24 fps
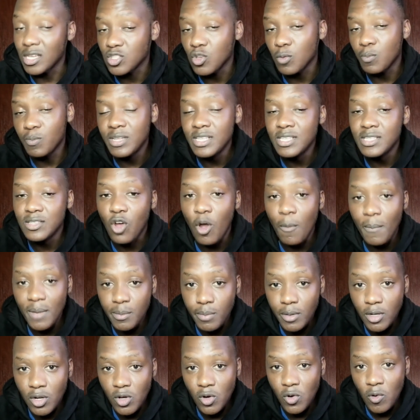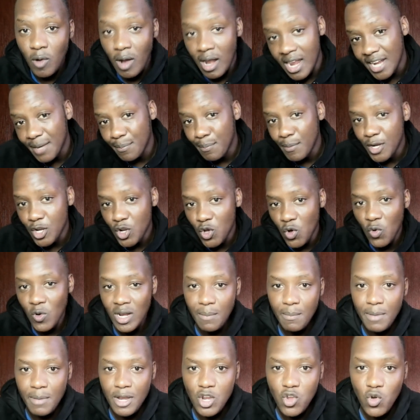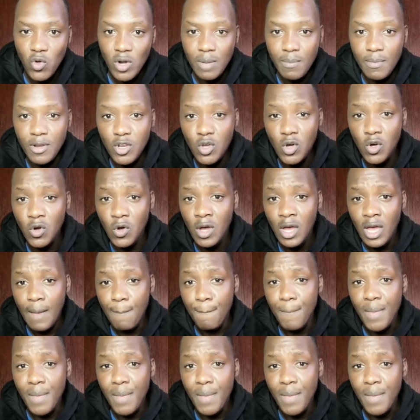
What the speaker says: so please comment below, let me know.